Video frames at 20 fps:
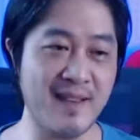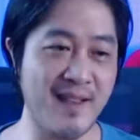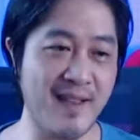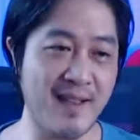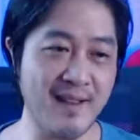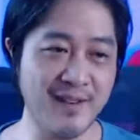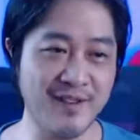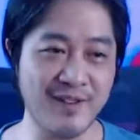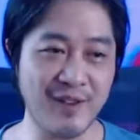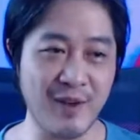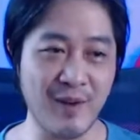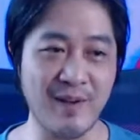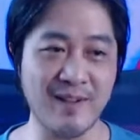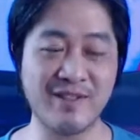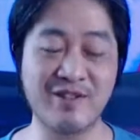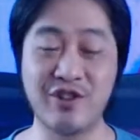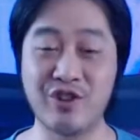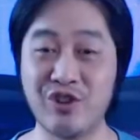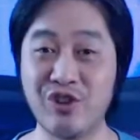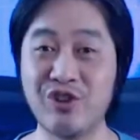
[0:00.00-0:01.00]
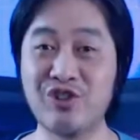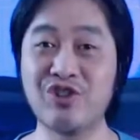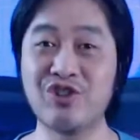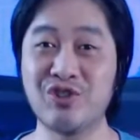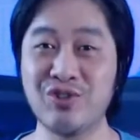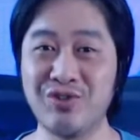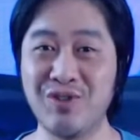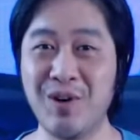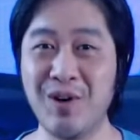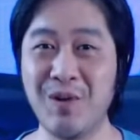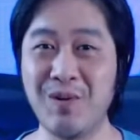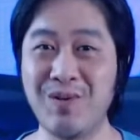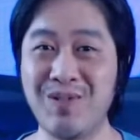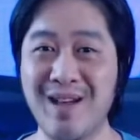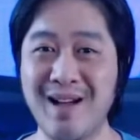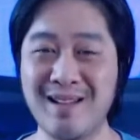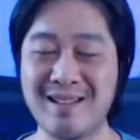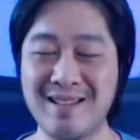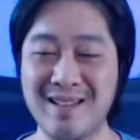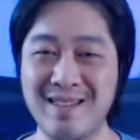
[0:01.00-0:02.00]
in. So it's good to know
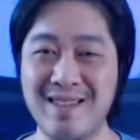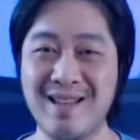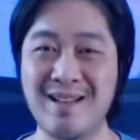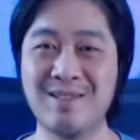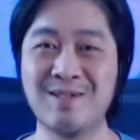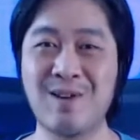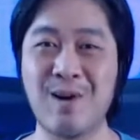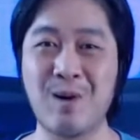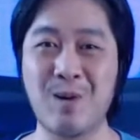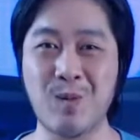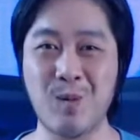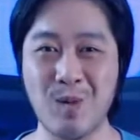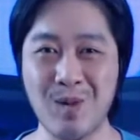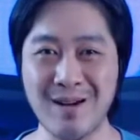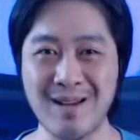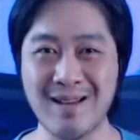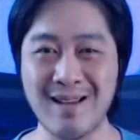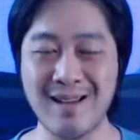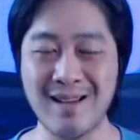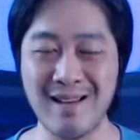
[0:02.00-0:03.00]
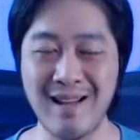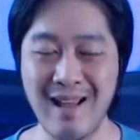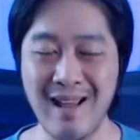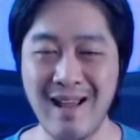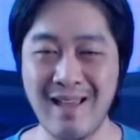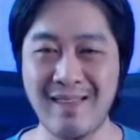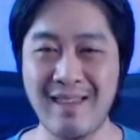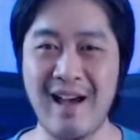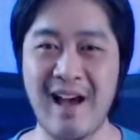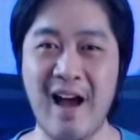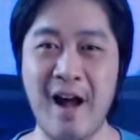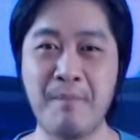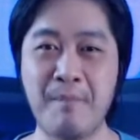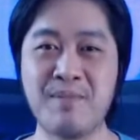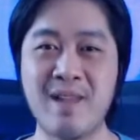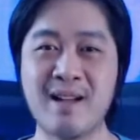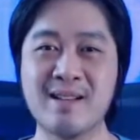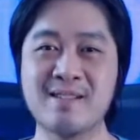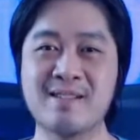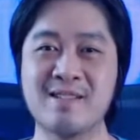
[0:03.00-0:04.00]
that things are working, that
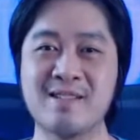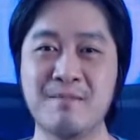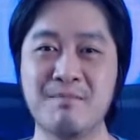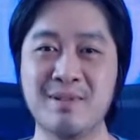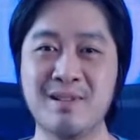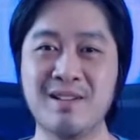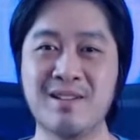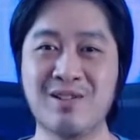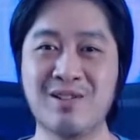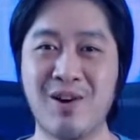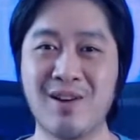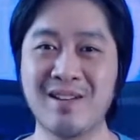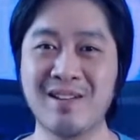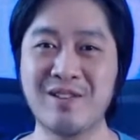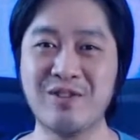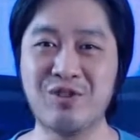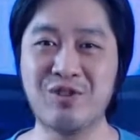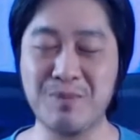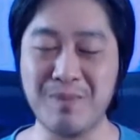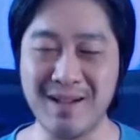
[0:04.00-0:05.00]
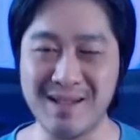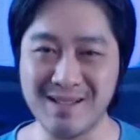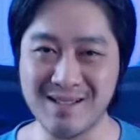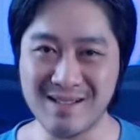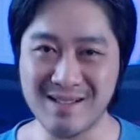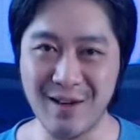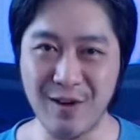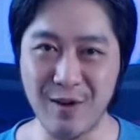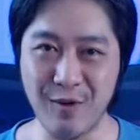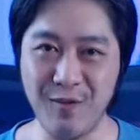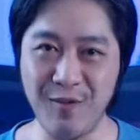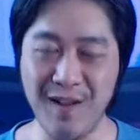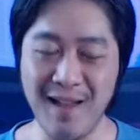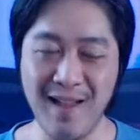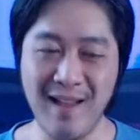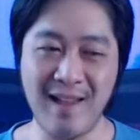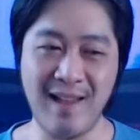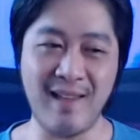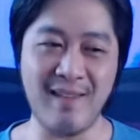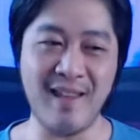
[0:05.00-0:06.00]
I'm not simply talking to myself,
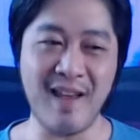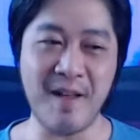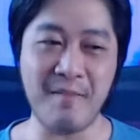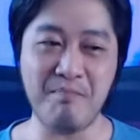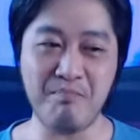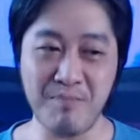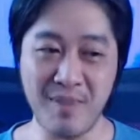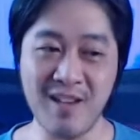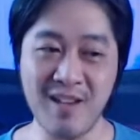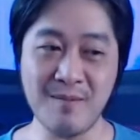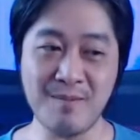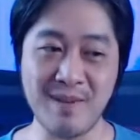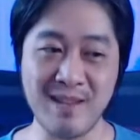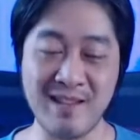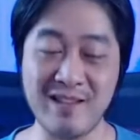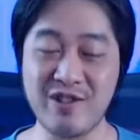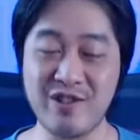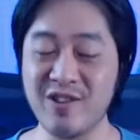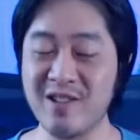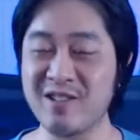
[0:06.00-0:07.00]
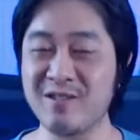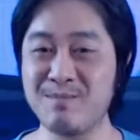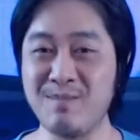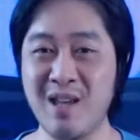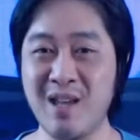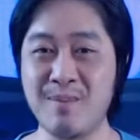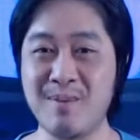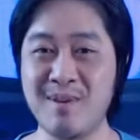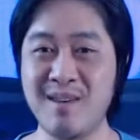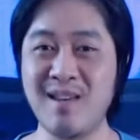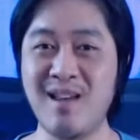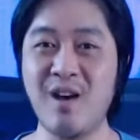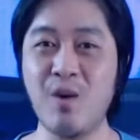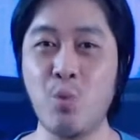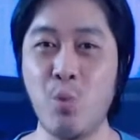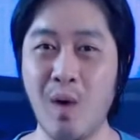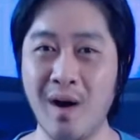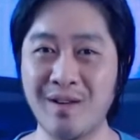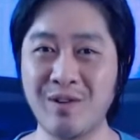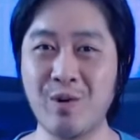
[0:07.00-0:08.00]
and that maybe, just maybe,
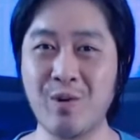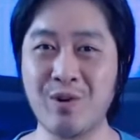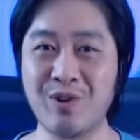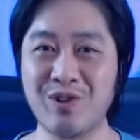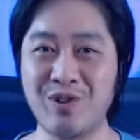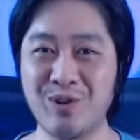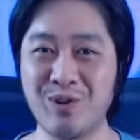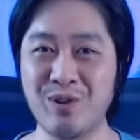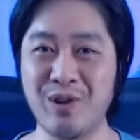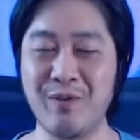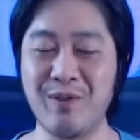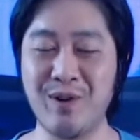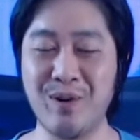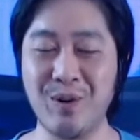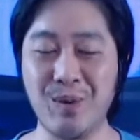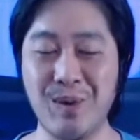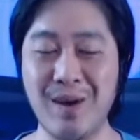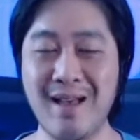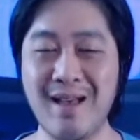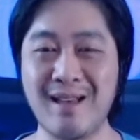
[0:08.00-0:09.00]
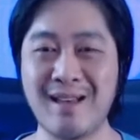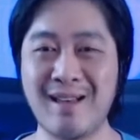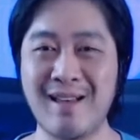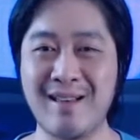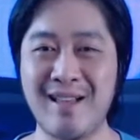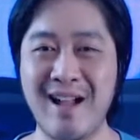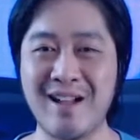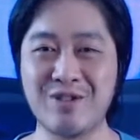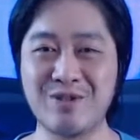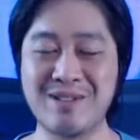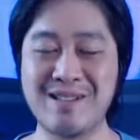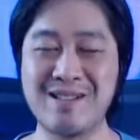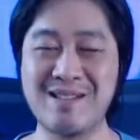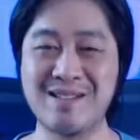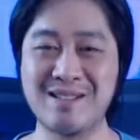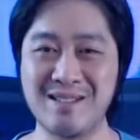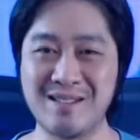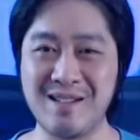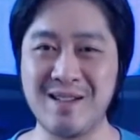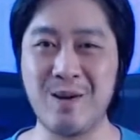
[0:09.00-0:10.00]
one or two of you can actually
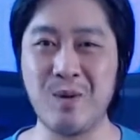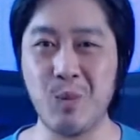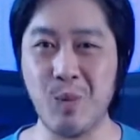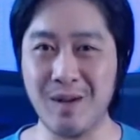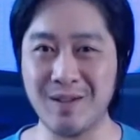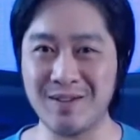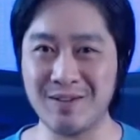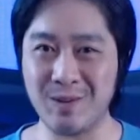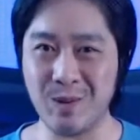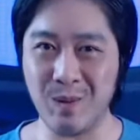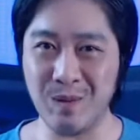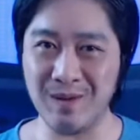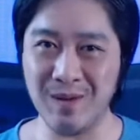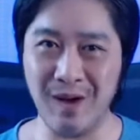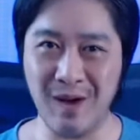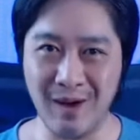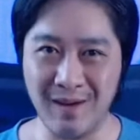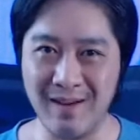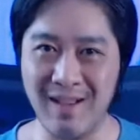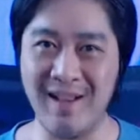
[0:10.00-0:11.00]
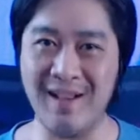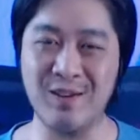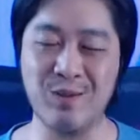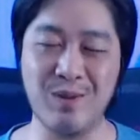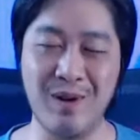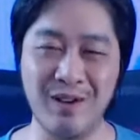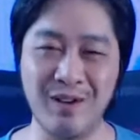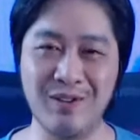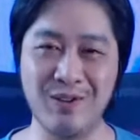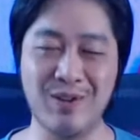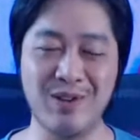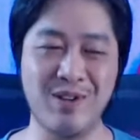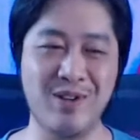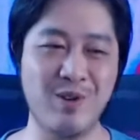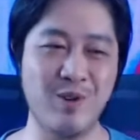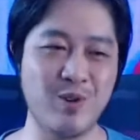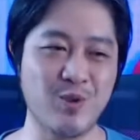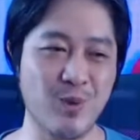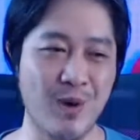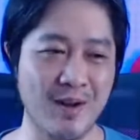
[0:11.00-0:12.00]
see what's going on as well. So a
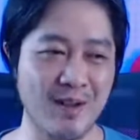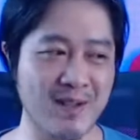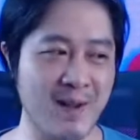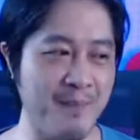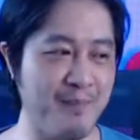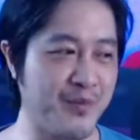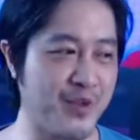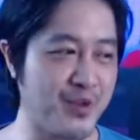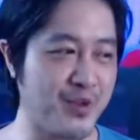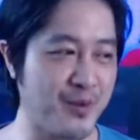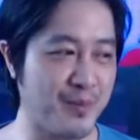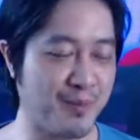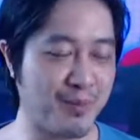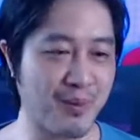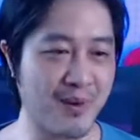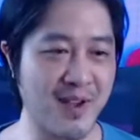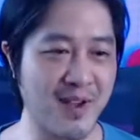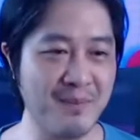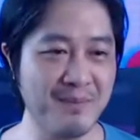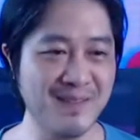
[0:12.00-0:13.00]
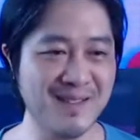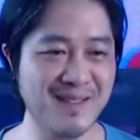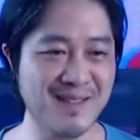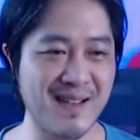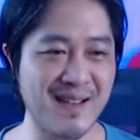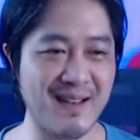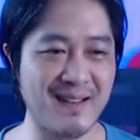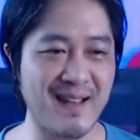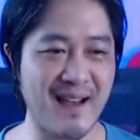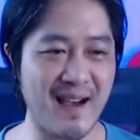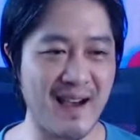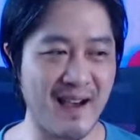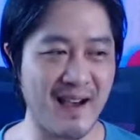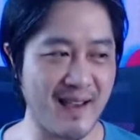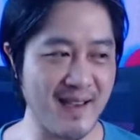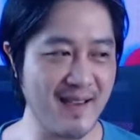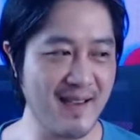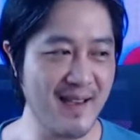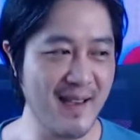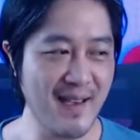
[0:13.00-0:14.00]
huge welcome to Prem saying
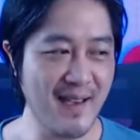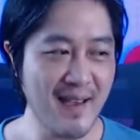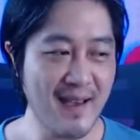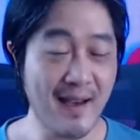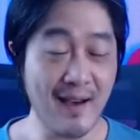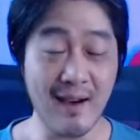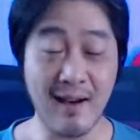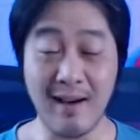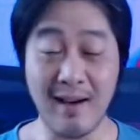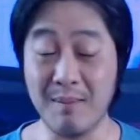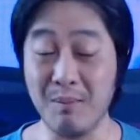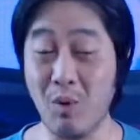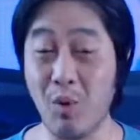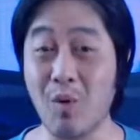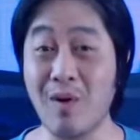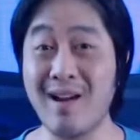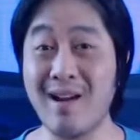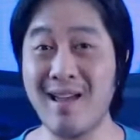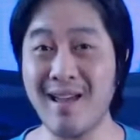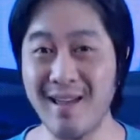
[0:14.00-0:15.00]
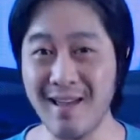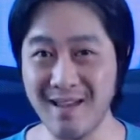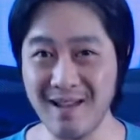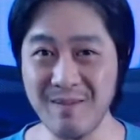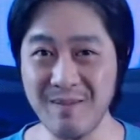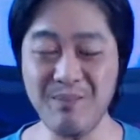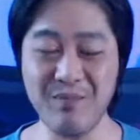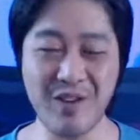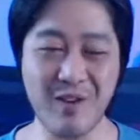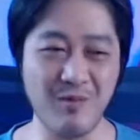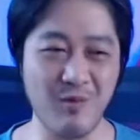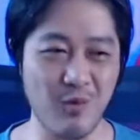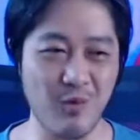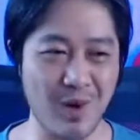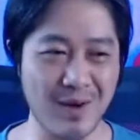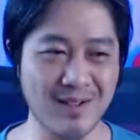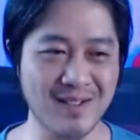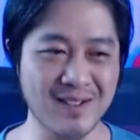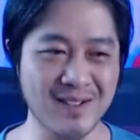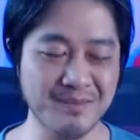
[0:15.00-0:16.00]
hi or hey,
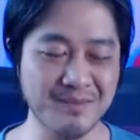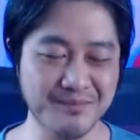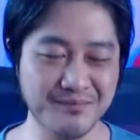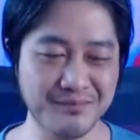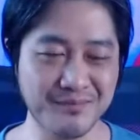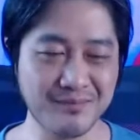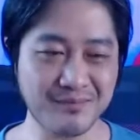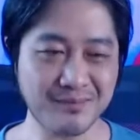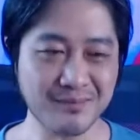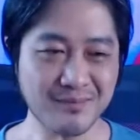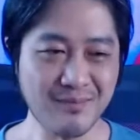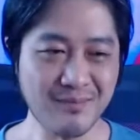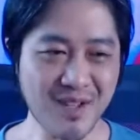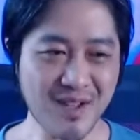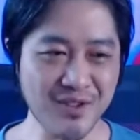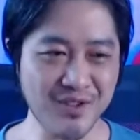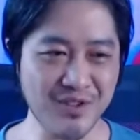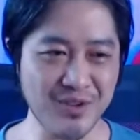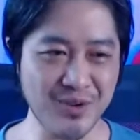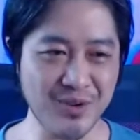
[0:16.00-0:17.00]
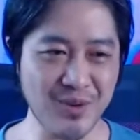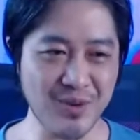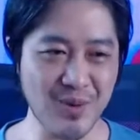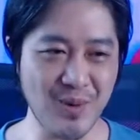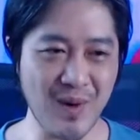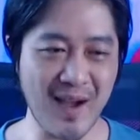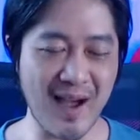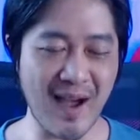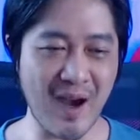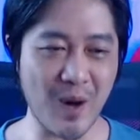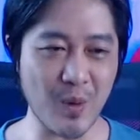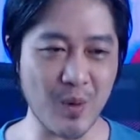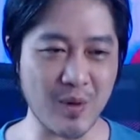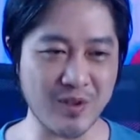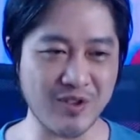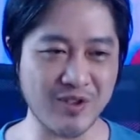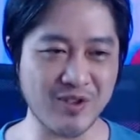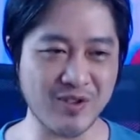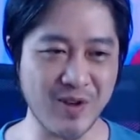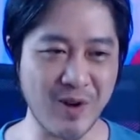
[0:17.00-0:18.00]
welcome to
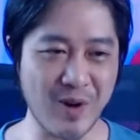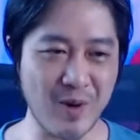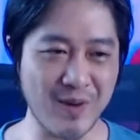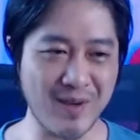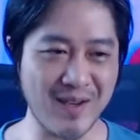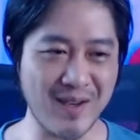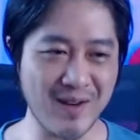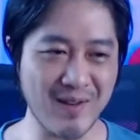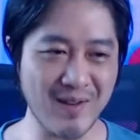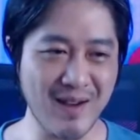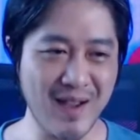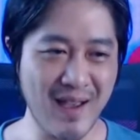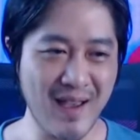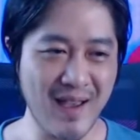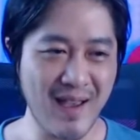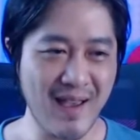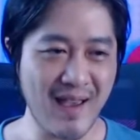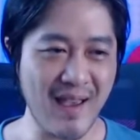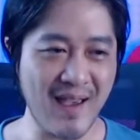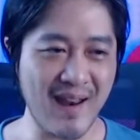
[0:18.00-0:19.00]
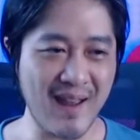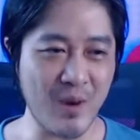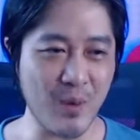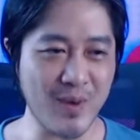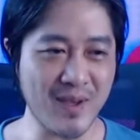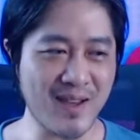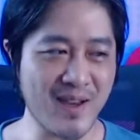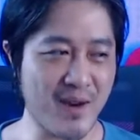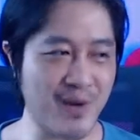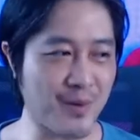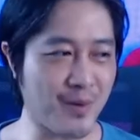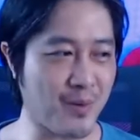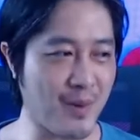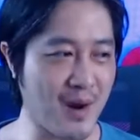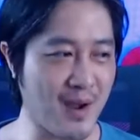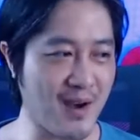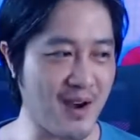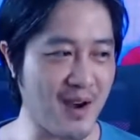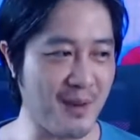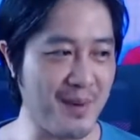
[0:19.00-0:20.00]
our show here. And then we got
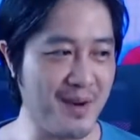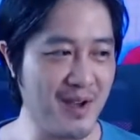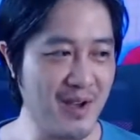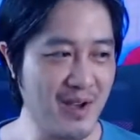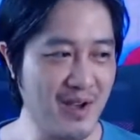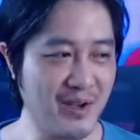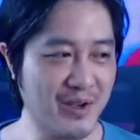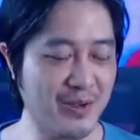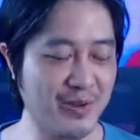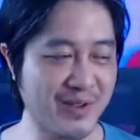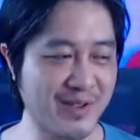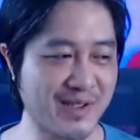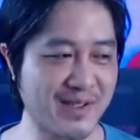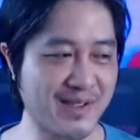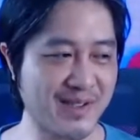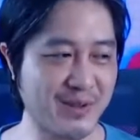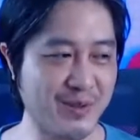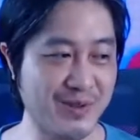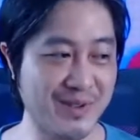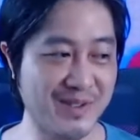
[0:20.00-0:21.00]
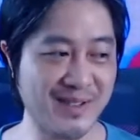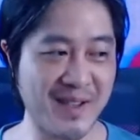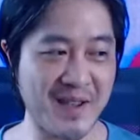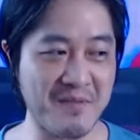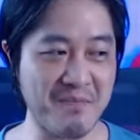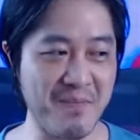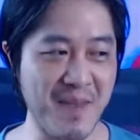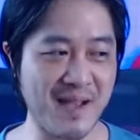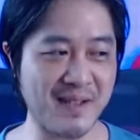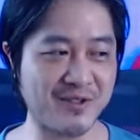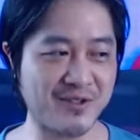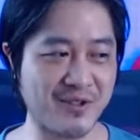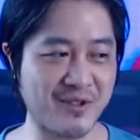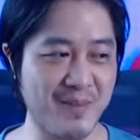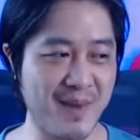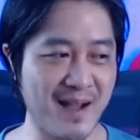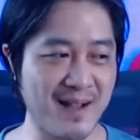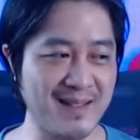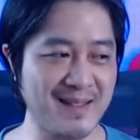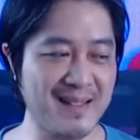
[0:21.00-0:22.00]
Rob who's saying
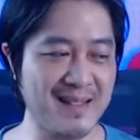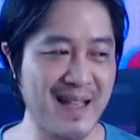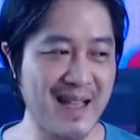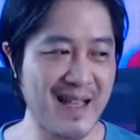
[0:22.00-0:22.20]
masterminds